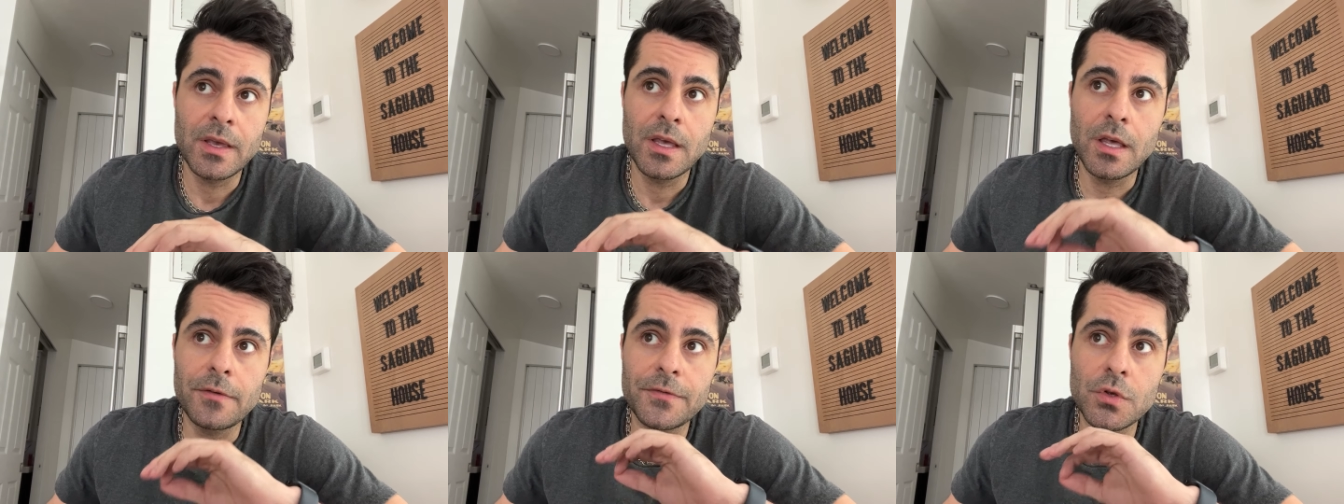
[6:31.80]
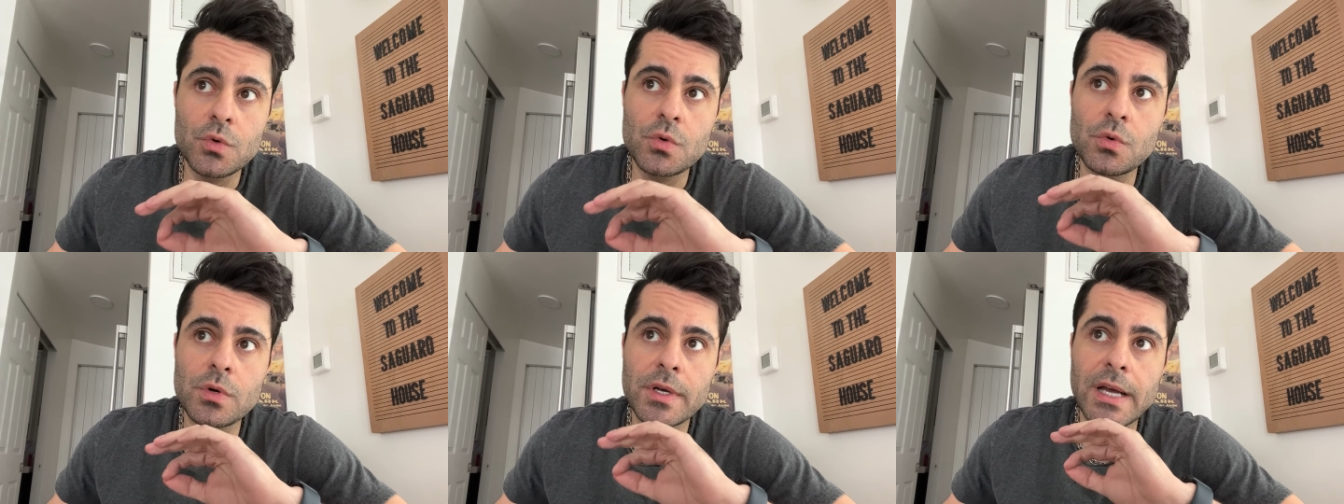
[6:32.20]
if
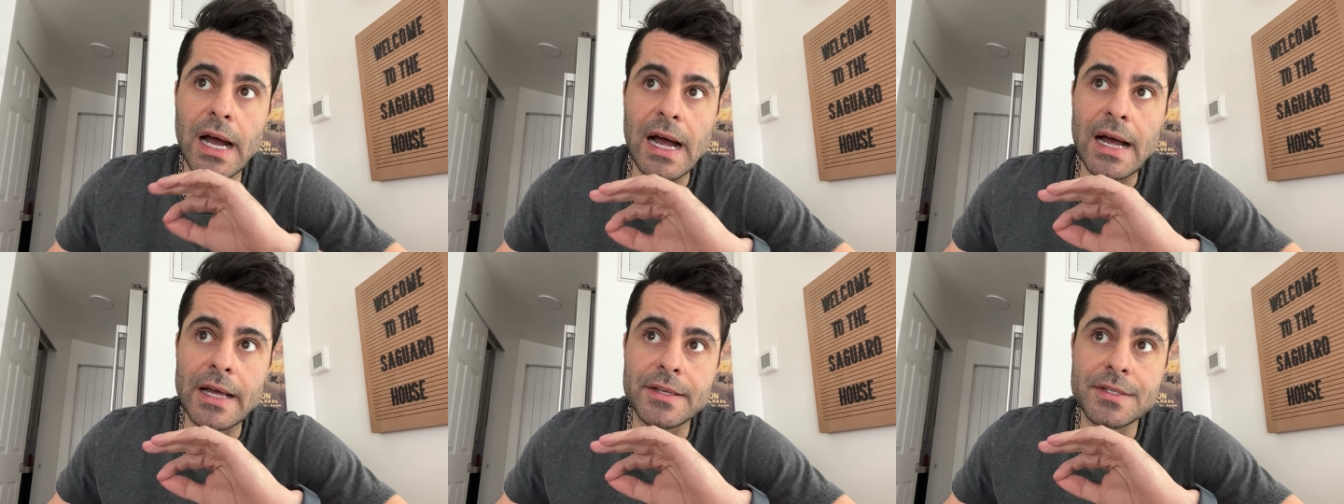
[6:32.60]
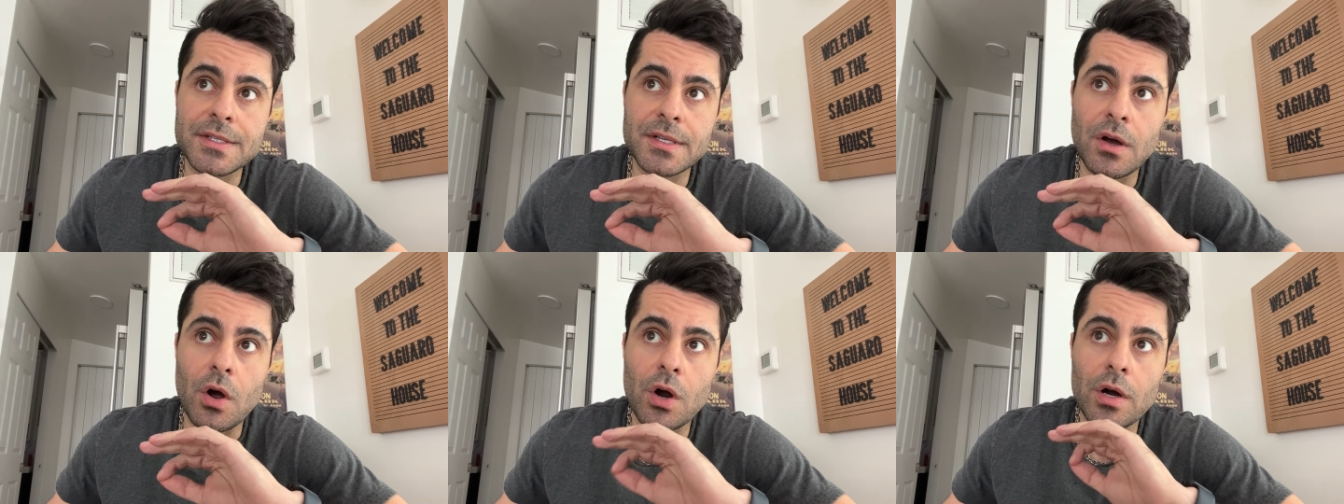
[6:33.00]
you
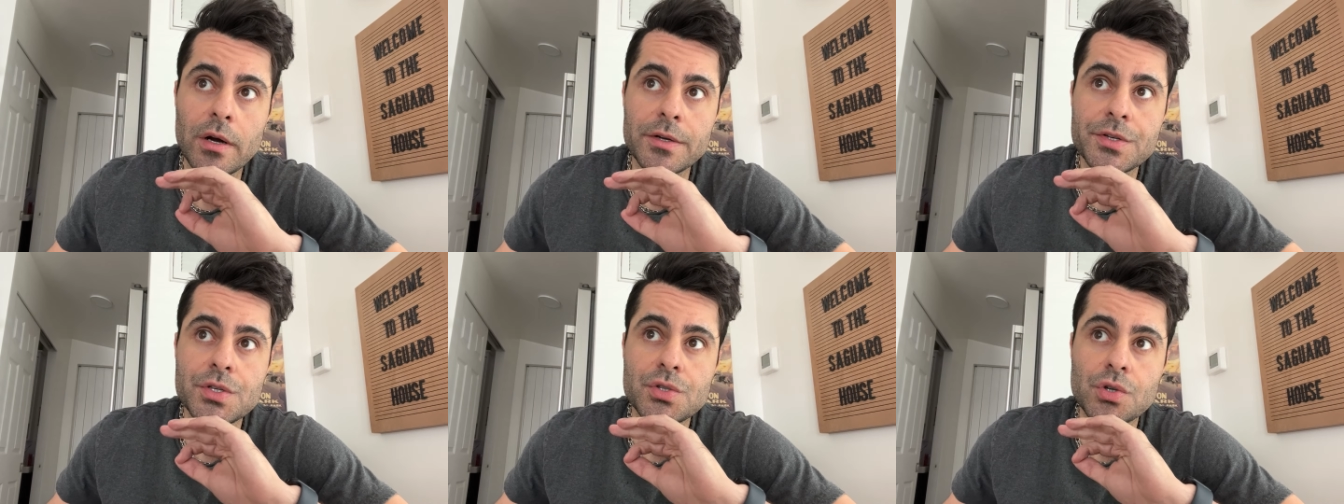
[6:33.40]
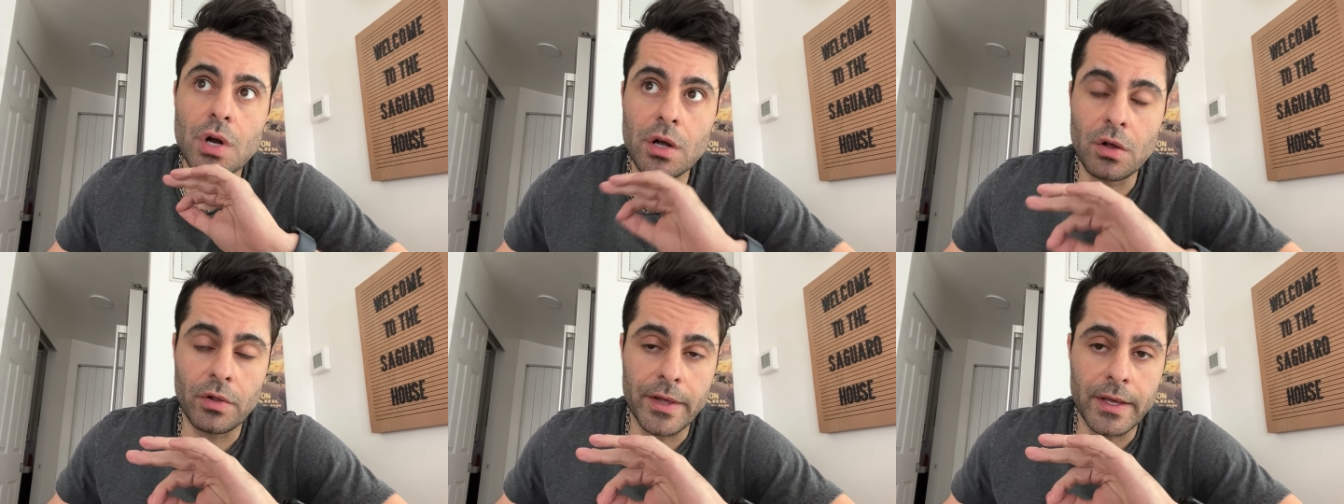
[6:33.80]
guys are
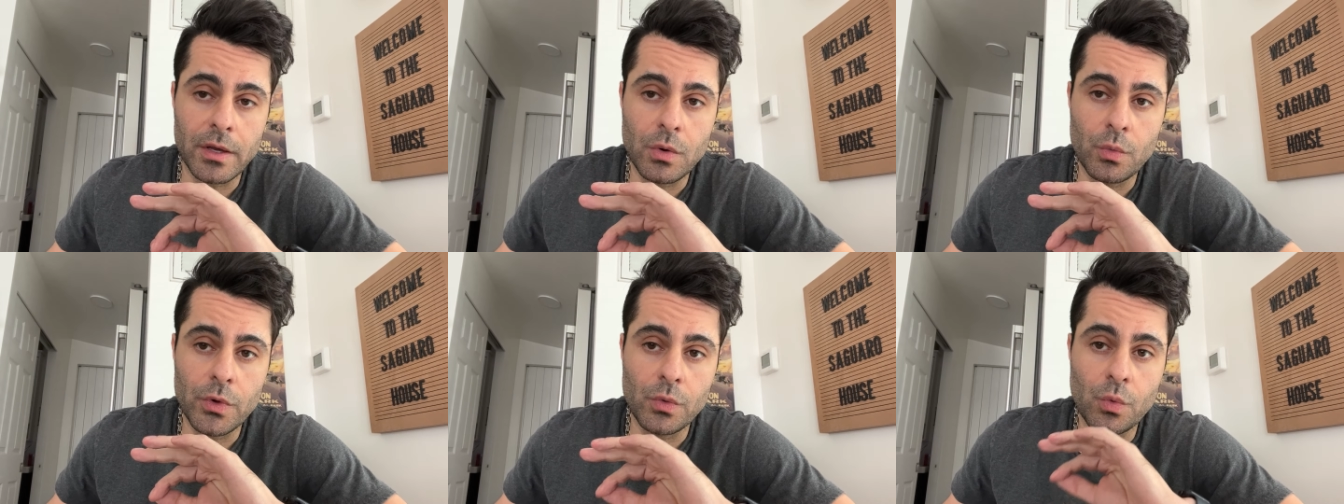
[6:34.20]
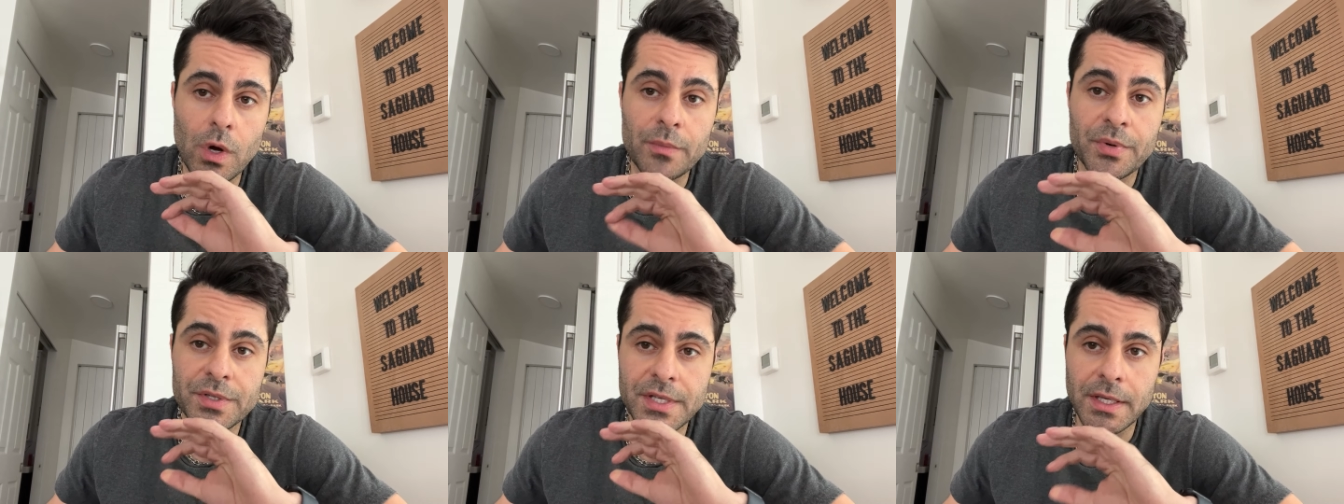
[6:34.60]
struggling with
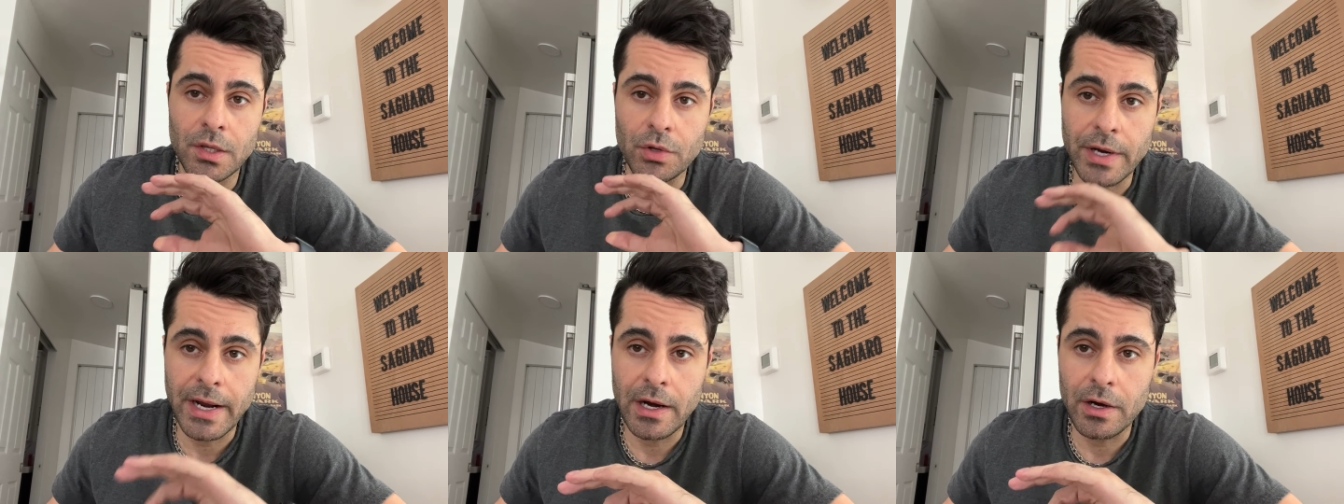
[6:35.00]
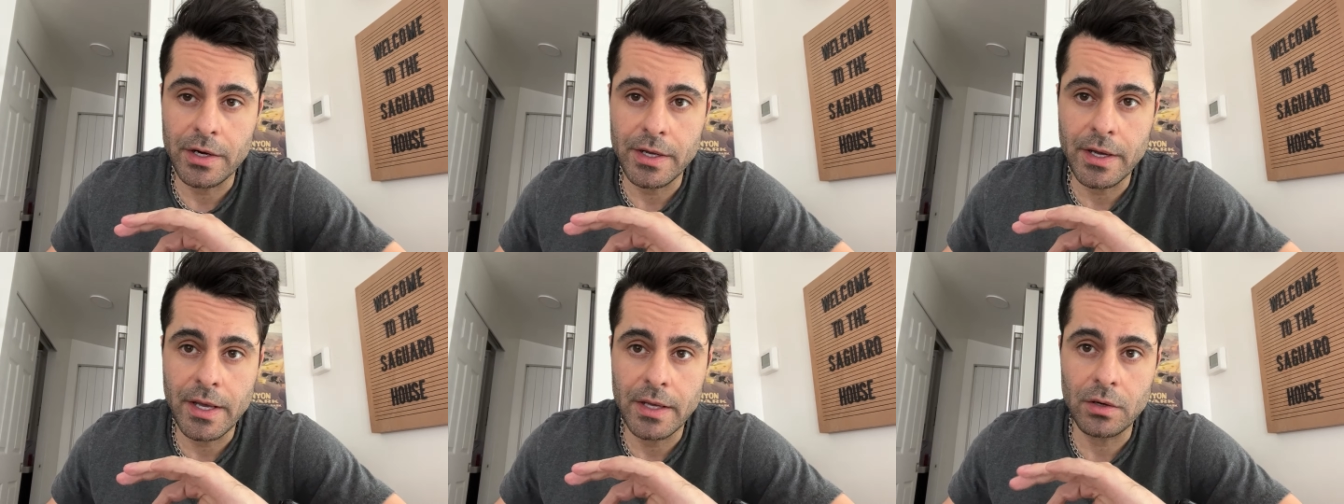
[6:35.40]
one particular
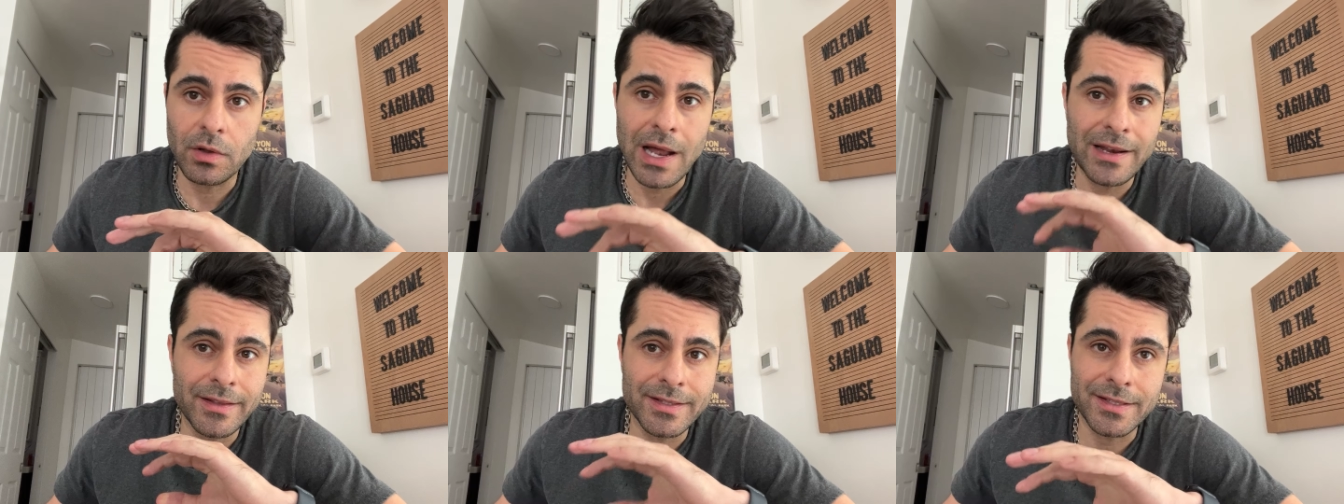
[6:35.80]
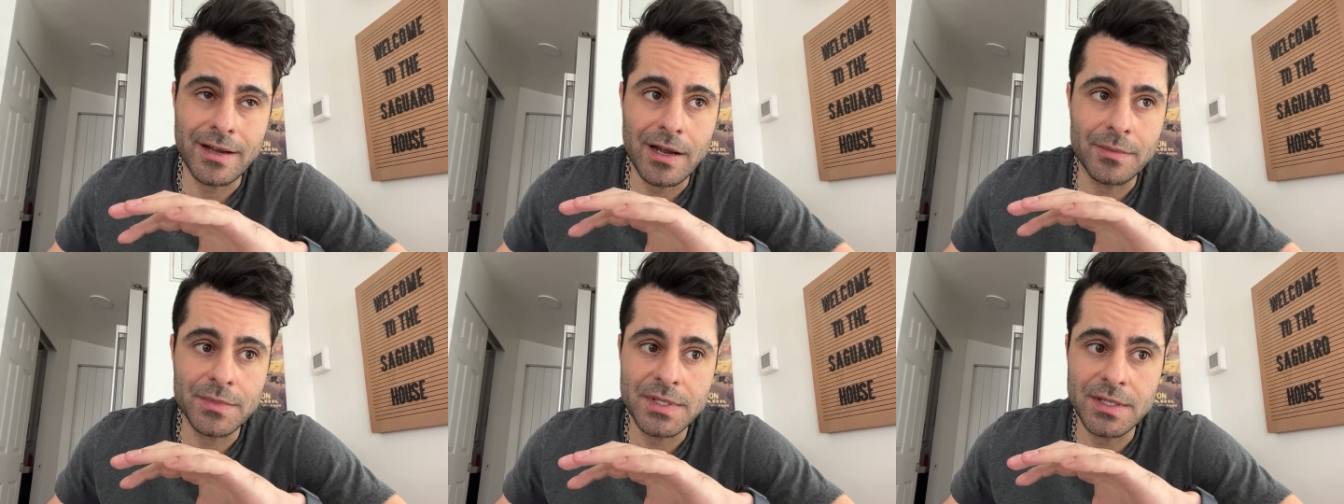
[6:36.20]
area, and a lot of the
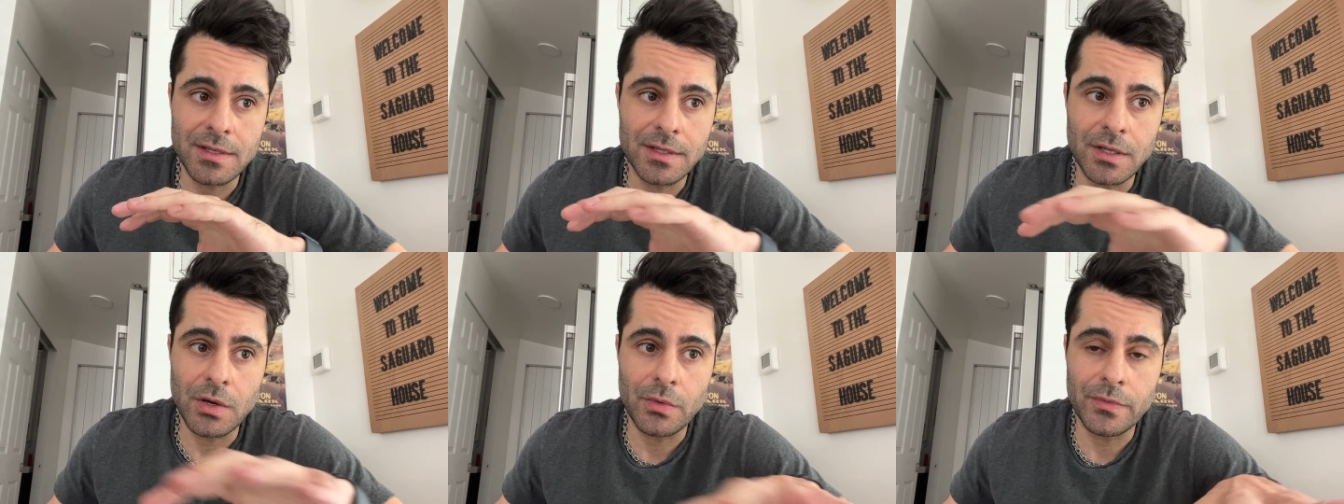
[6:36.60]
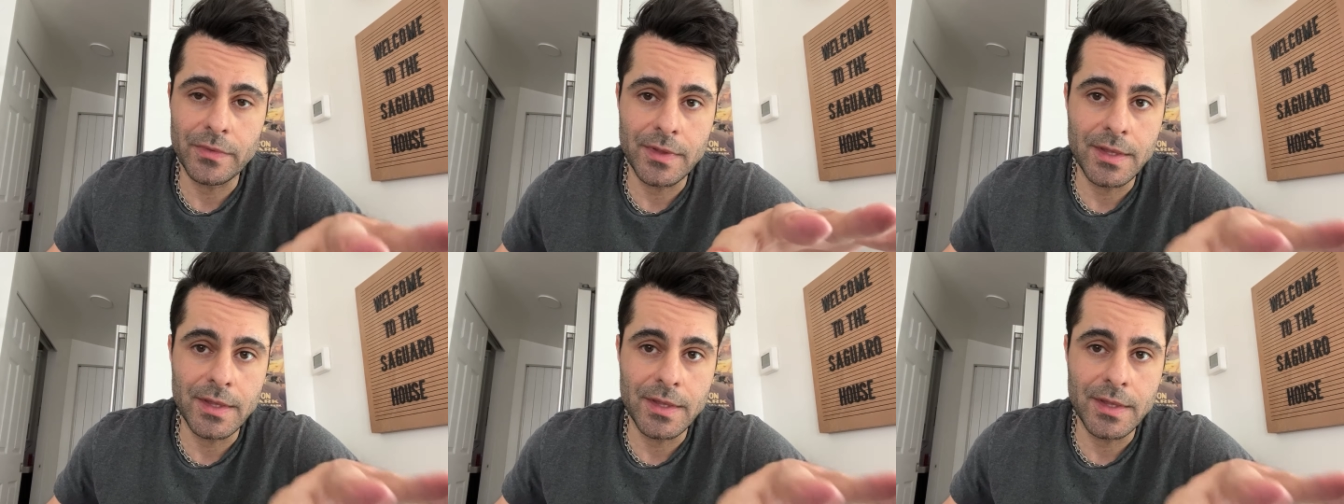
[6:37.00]
times, you know,